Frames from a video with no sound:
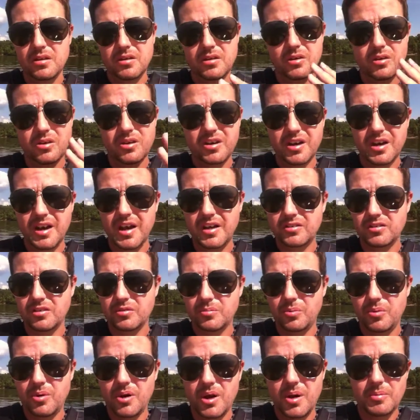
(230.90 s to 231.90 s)
you cut out
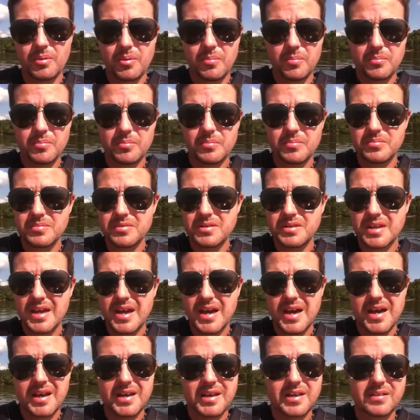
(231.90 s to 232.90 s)
this problem
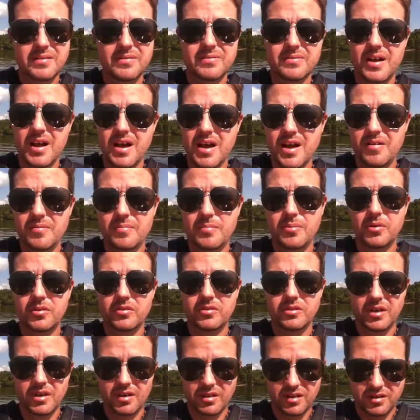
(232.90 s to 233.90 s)

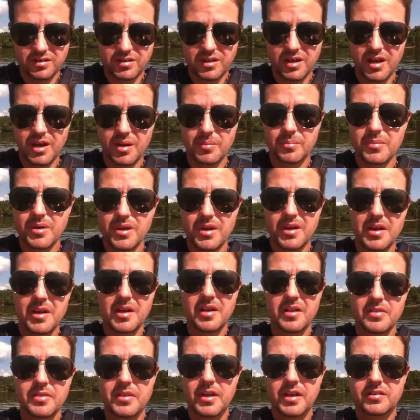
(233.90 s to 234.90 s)
95% of the time.
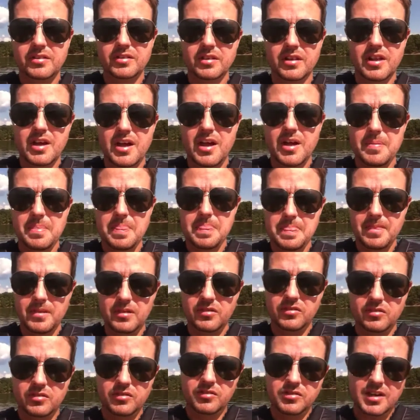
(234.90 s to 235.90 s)
Thanks a lot.
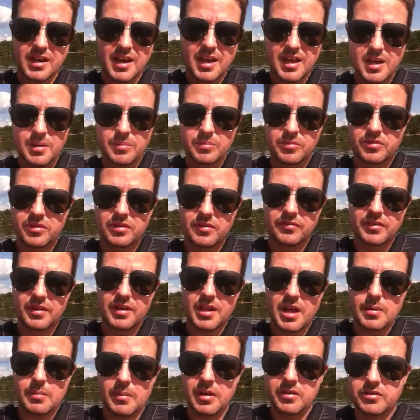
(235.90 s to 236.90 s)
This is James. If you
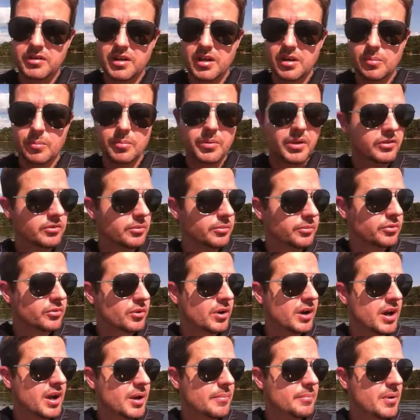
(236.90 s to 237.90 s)
like my channel, please
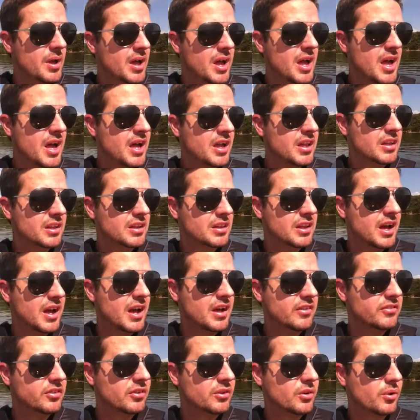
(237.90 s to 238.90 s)
subscribe.
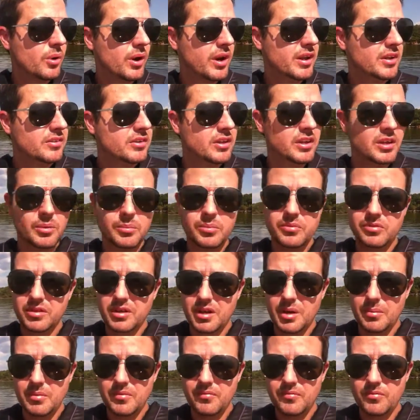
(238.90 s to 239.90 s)
Lots of great tips
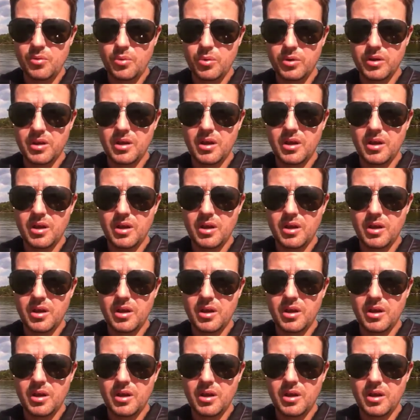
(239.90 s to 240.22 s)
coming for